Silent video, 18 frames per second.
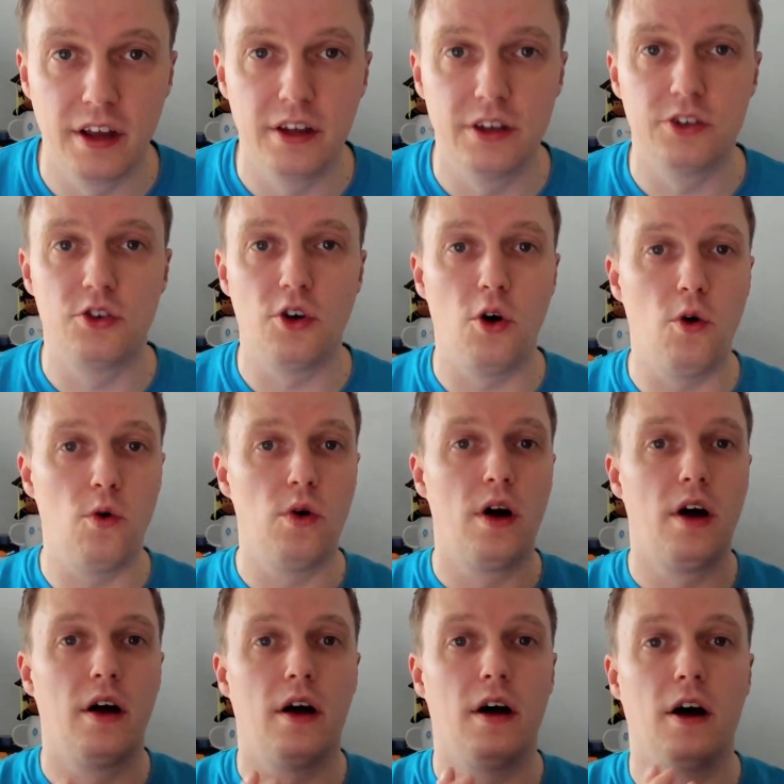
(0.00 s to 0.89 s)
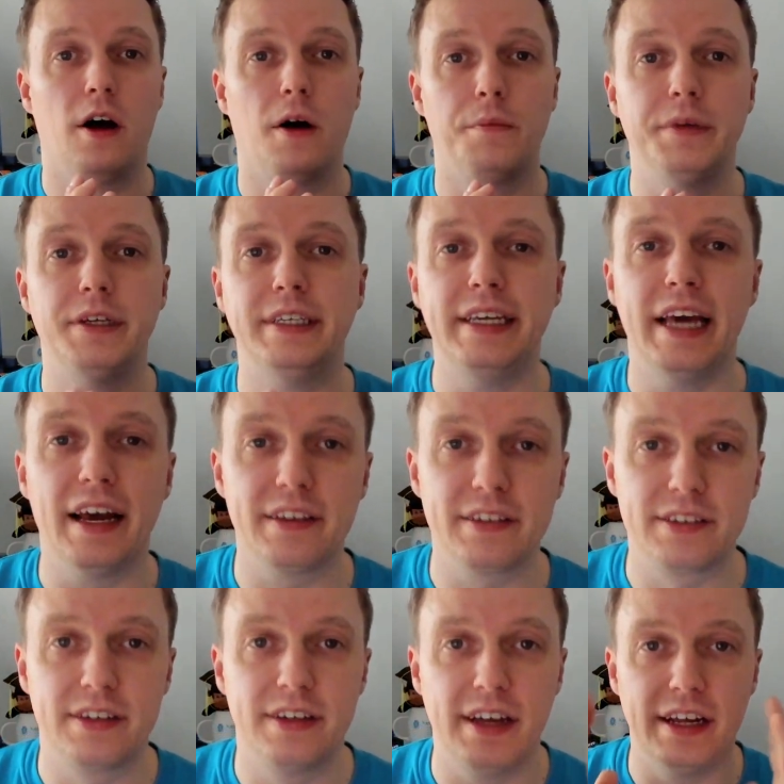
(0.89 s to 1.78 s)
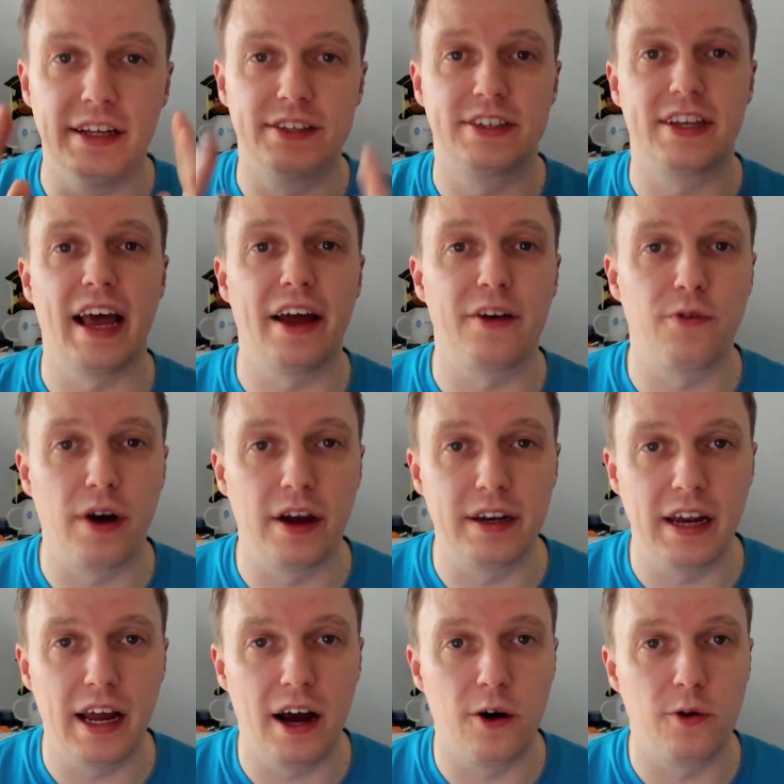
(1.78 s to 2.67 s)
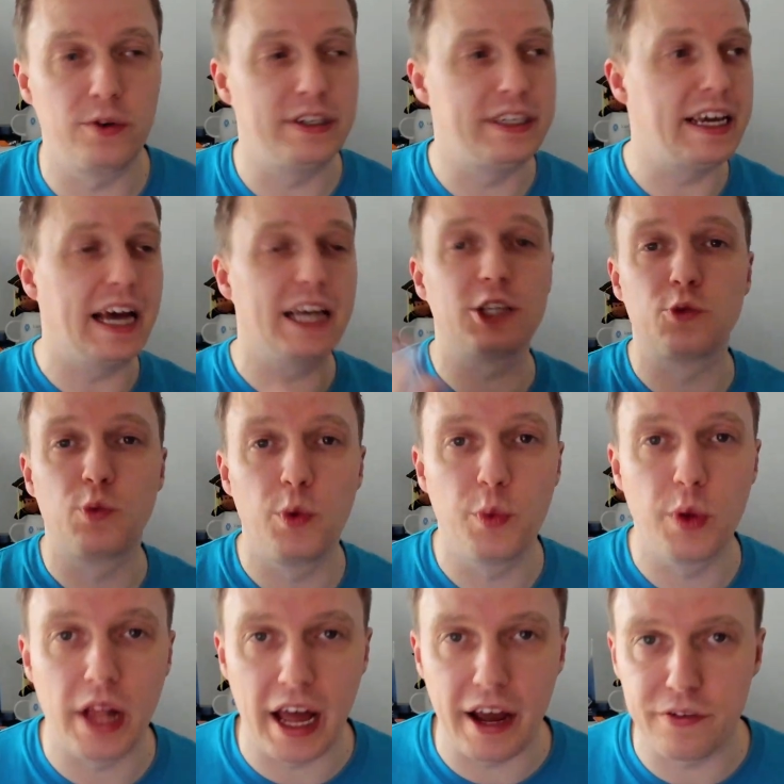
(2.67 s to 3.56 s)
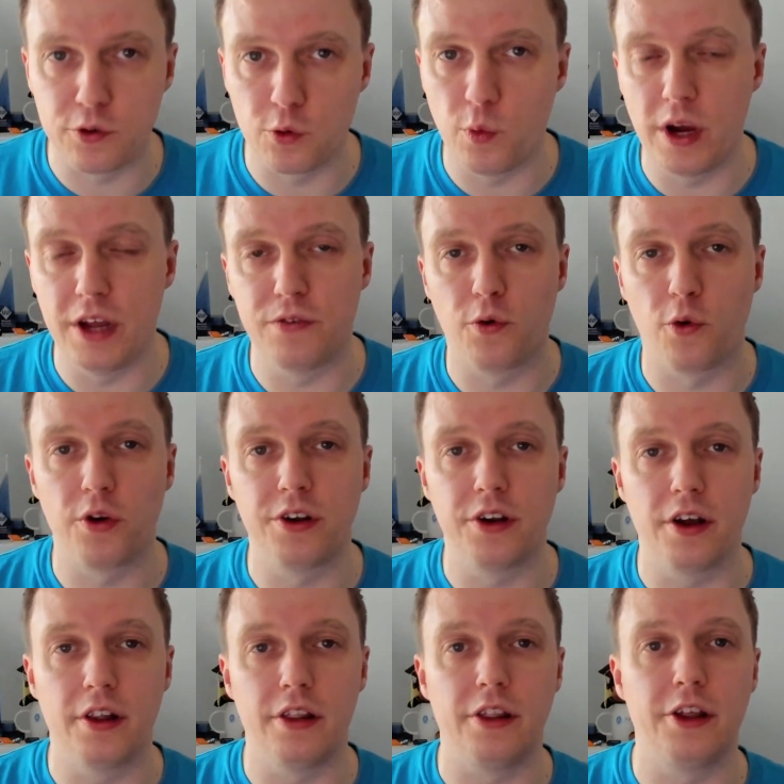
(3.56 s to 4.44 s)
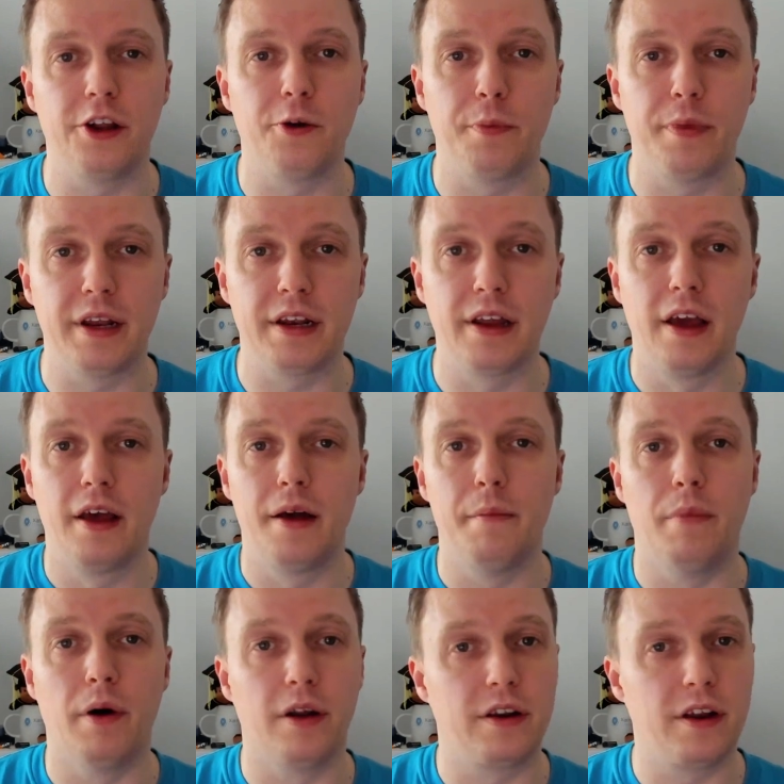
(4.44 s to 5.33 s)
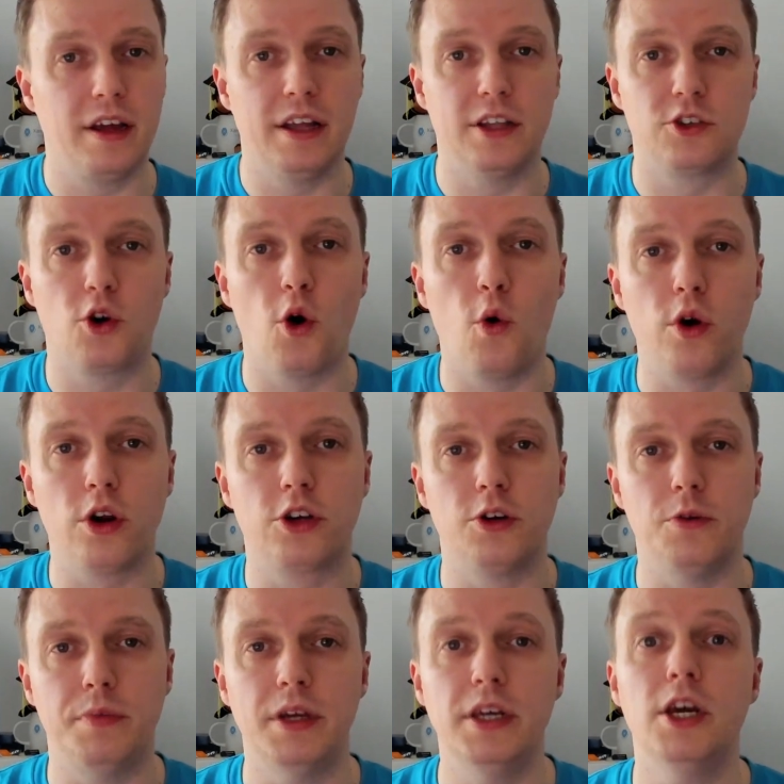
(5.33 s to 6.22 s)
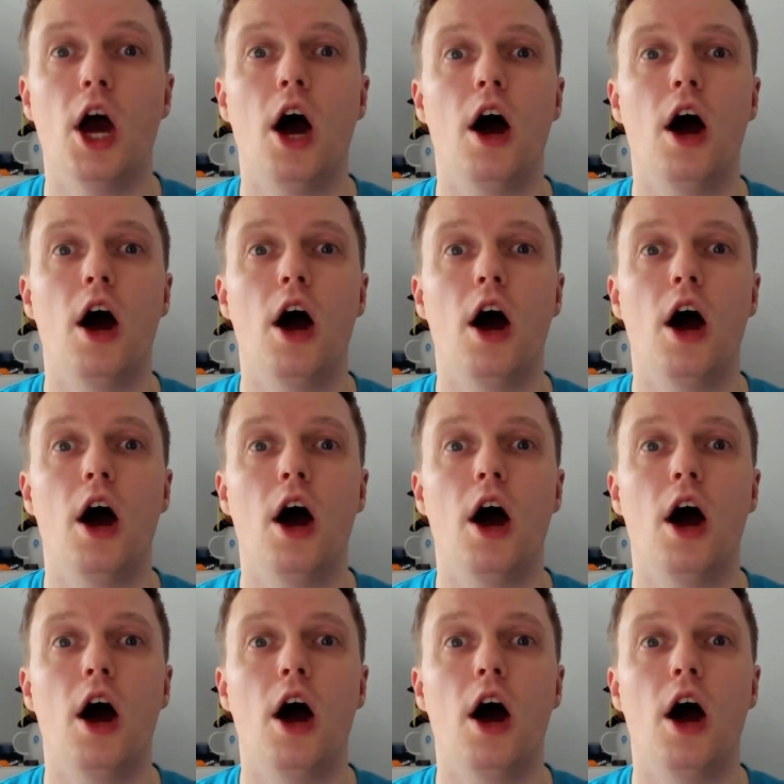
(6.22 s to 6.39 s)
So um, yes, it's sad right now. Yes, we will have to wait for it a little bit, but it's going to be